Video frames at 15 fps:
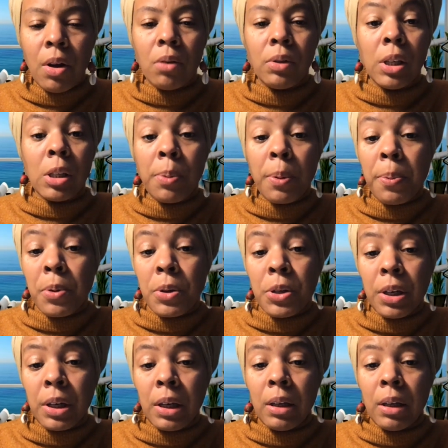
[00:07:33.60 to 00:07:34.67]

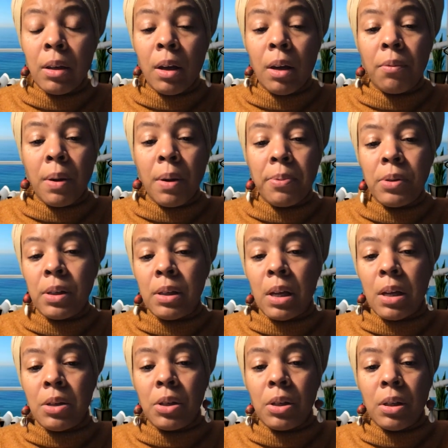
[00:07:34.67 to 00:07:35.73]
disproportionate
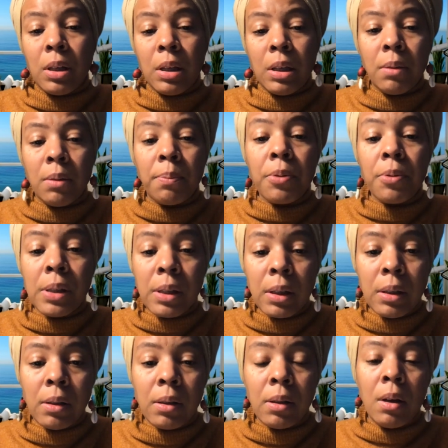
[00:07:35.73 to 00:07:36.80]
representation in
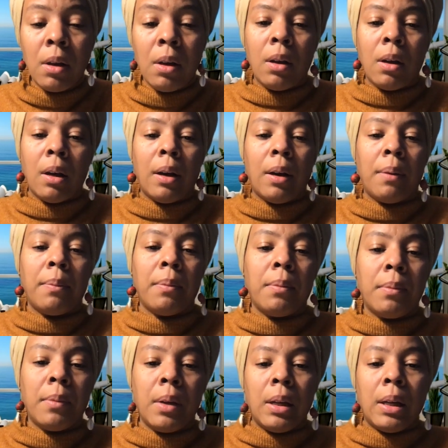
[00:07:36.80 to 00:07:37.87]
prisons,
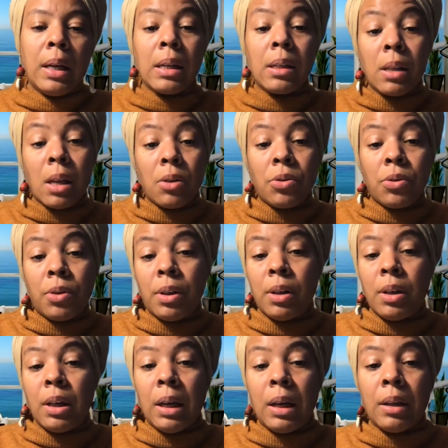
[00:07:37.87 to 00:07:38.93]
et cetera.
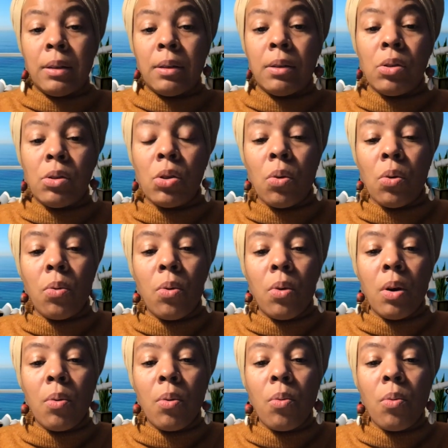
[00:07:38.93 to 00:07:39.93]
And so,